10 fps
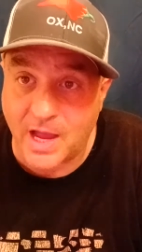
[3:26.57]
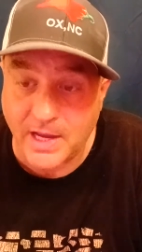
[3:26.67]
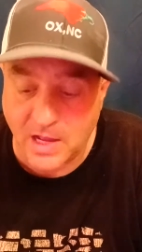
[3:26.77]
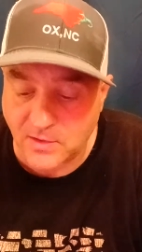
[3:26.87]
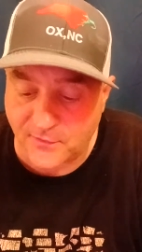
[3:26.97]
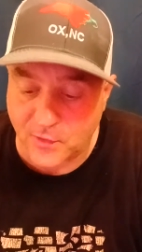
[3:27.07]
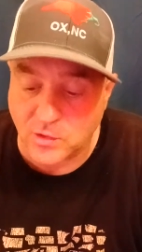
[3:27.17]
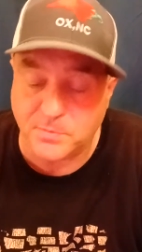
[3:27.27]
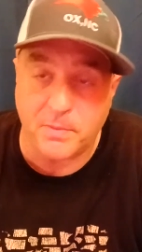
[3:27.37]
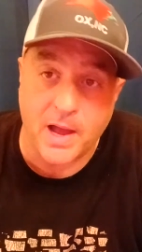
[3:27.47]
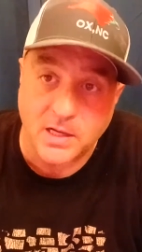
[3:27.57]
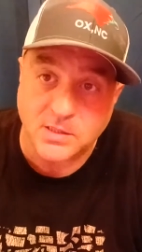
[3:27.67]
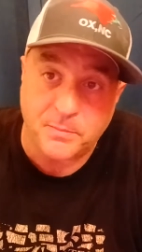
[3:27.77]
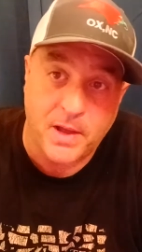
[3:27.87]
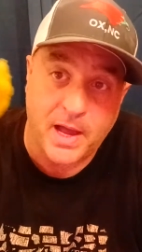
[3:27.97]
I got the first box
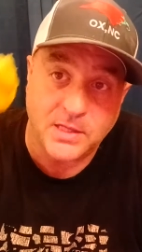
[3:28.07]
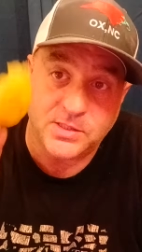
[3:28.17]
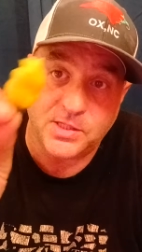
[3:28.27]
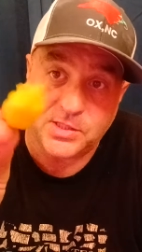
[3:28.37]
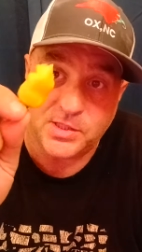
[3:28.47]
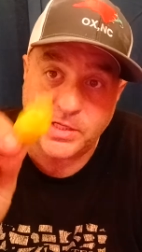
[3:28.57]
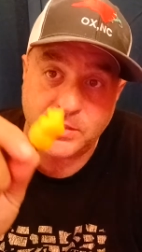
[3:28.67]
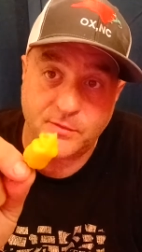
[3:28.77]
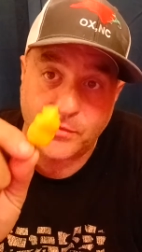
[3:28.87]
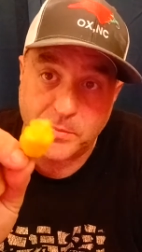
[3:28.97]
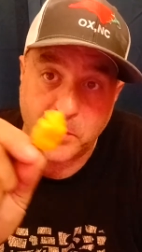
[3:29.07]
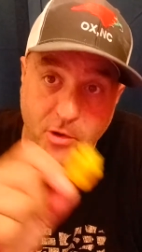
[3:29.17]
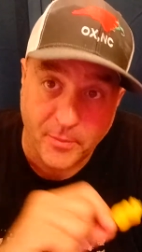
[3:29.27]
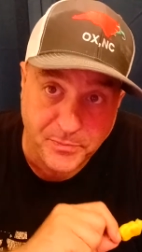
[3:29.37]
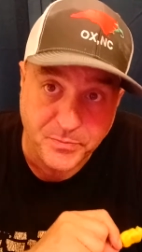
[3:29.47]
of pods this season from her.